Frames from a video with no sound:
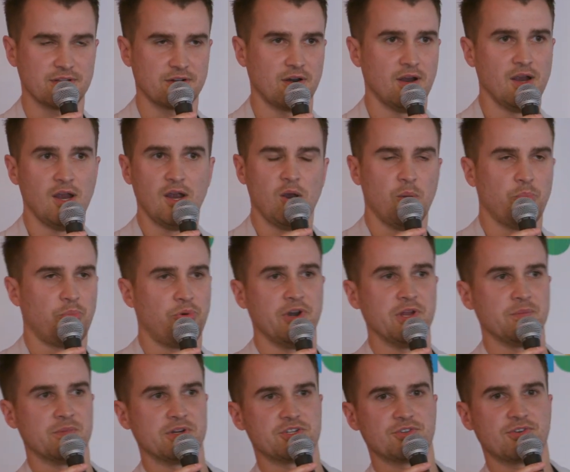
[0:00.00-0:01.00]
that are
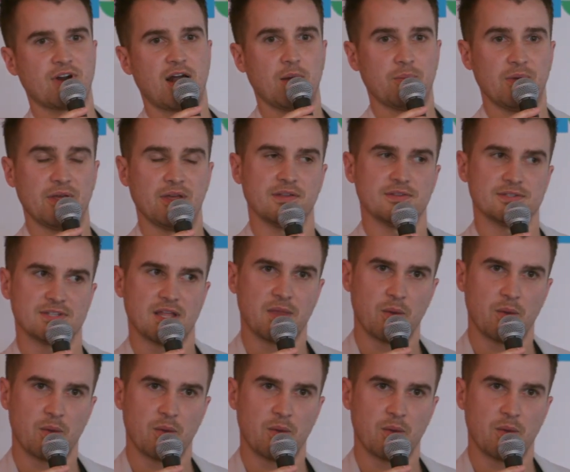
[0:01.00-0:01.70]
pretty much drop-ins.